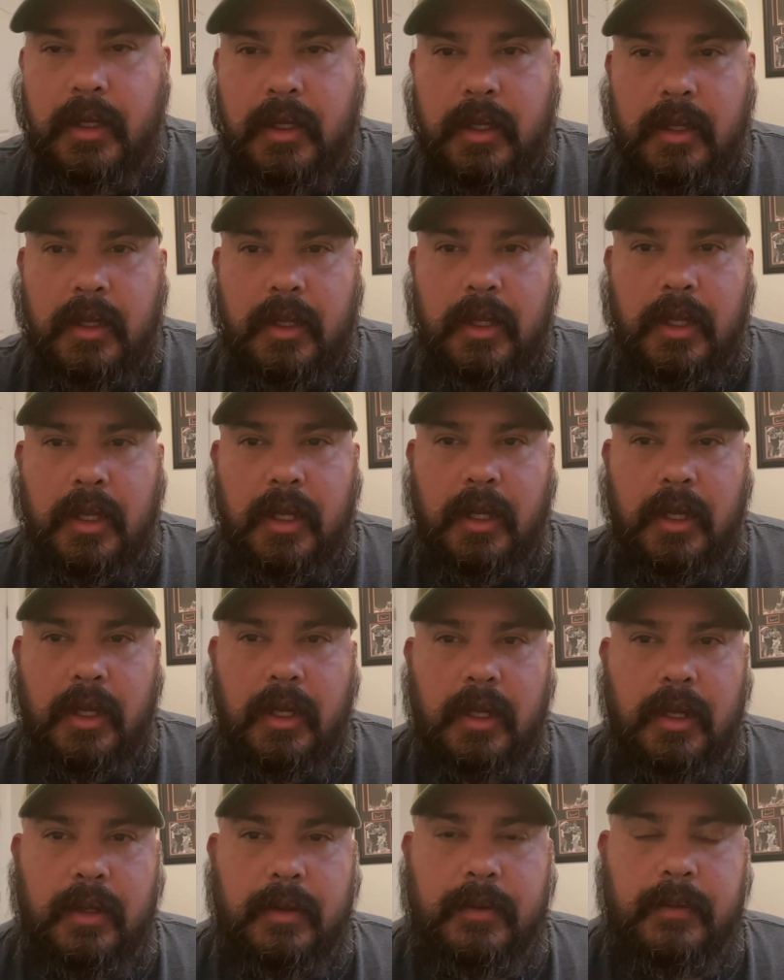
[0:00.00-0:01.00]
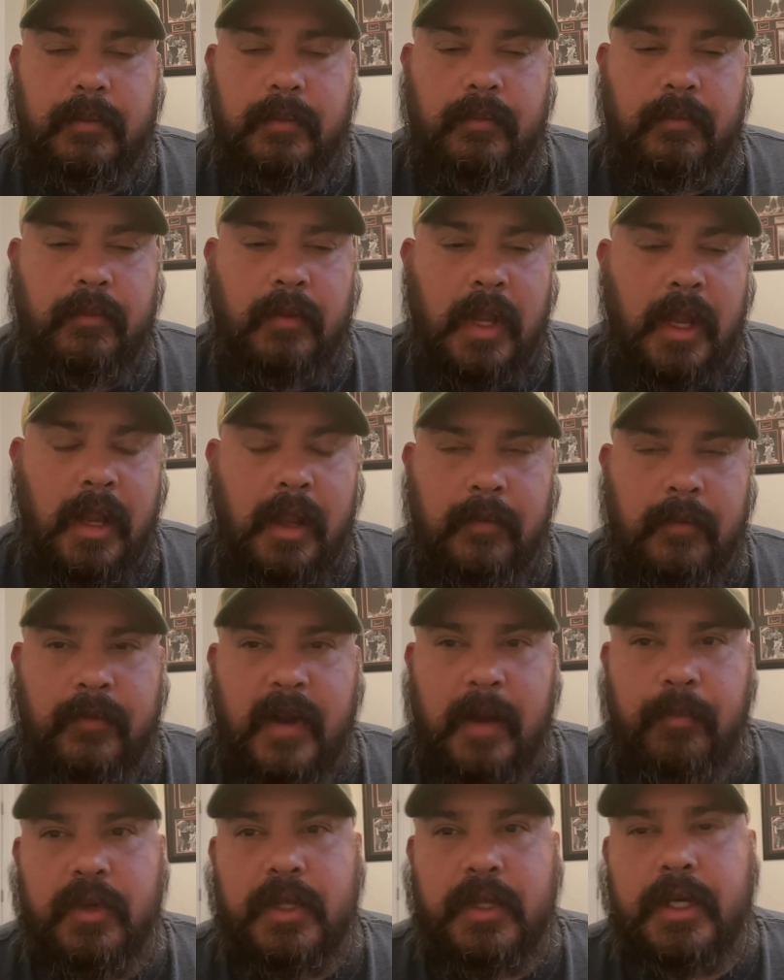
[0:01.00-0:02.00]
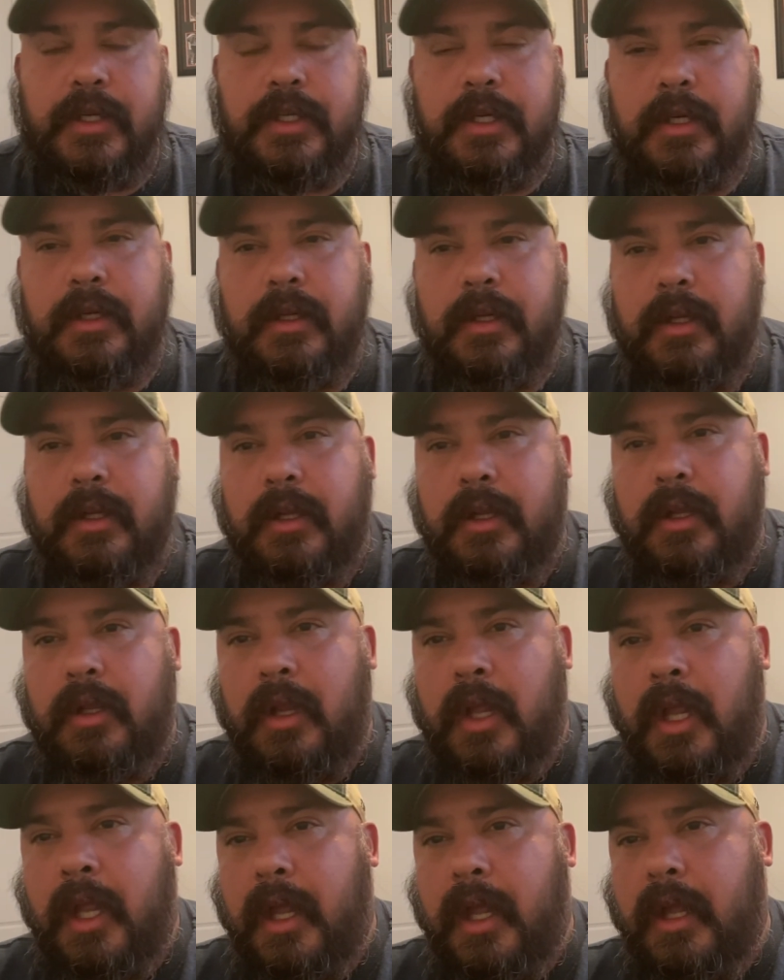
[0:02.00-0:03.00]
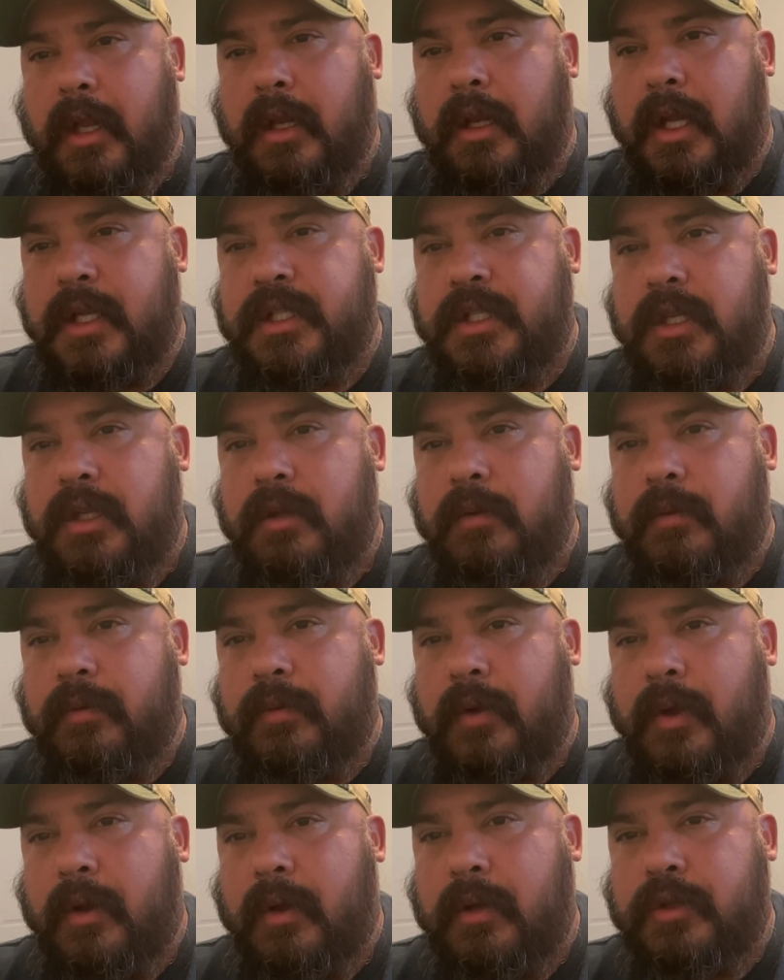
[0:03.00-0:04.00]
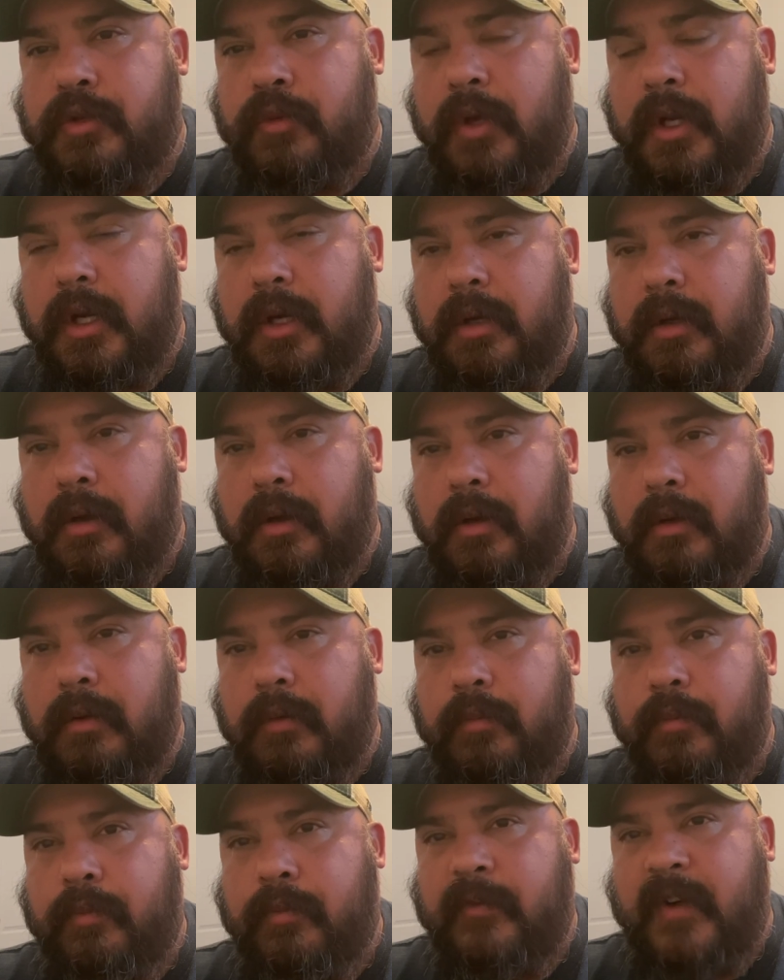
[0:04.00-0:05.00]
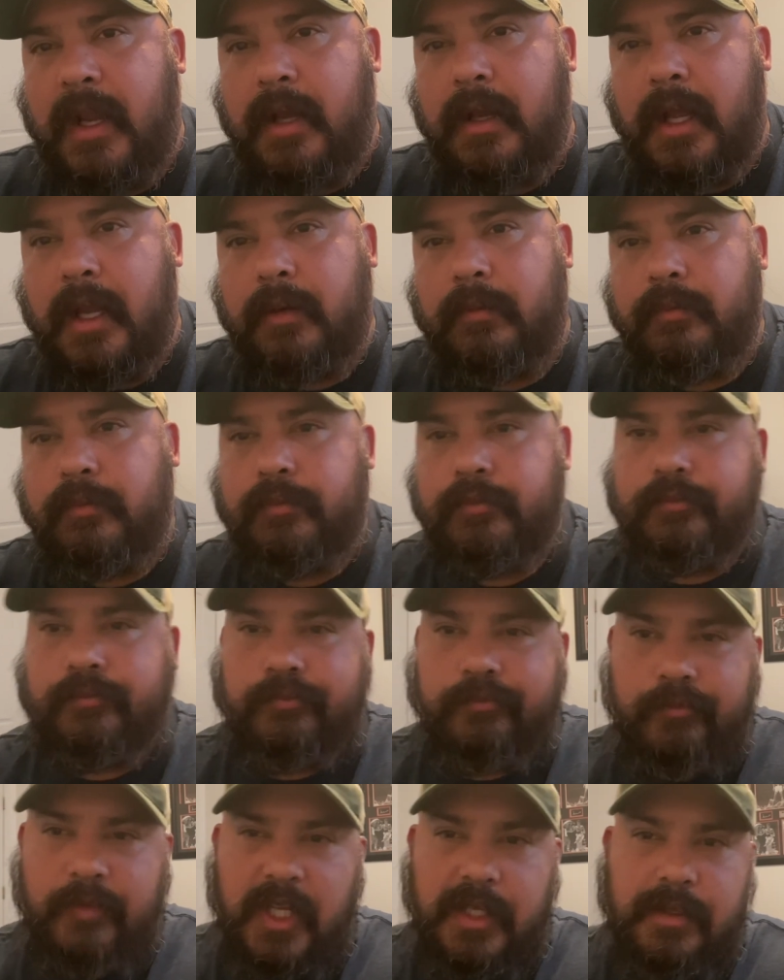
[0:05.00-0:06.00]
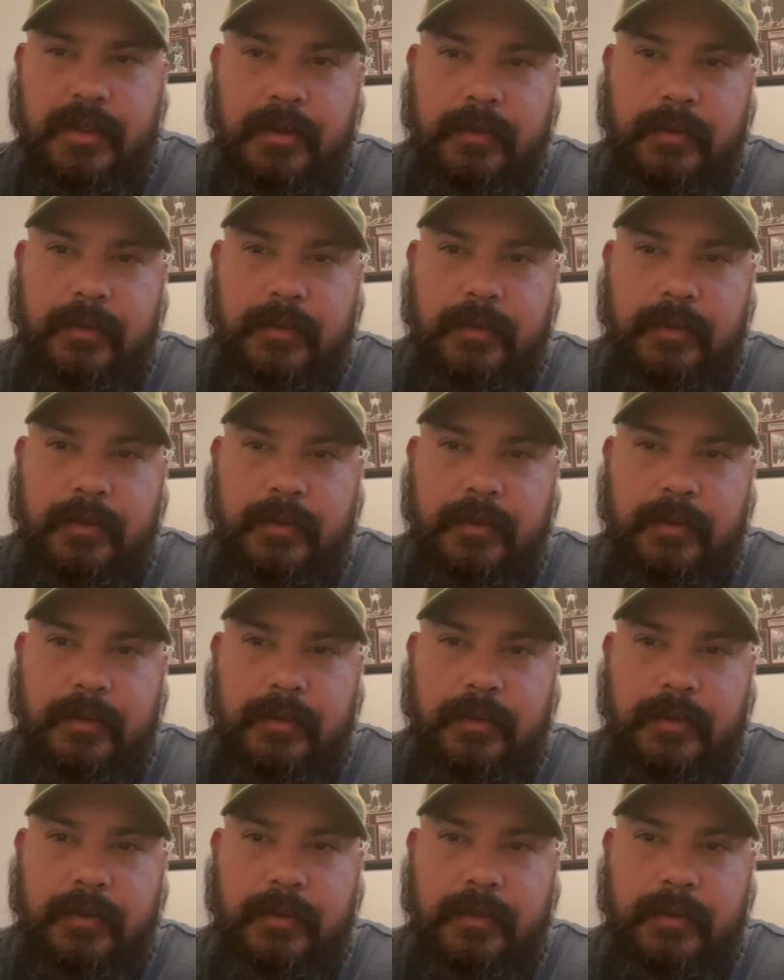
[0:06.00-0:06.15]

uh, and fight prediction. And I'll see you on Twitter on Fight Night. Peace.